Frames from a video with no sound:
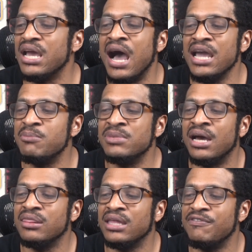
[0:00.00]
I am
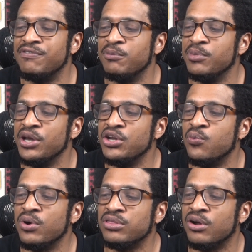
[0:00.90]
not that familiar
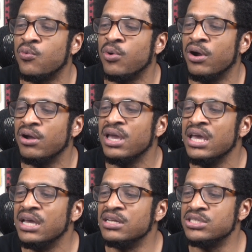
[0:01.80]
with her work.
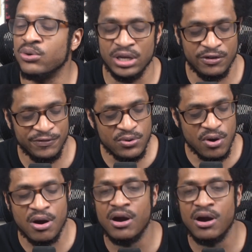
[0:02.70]
And so if you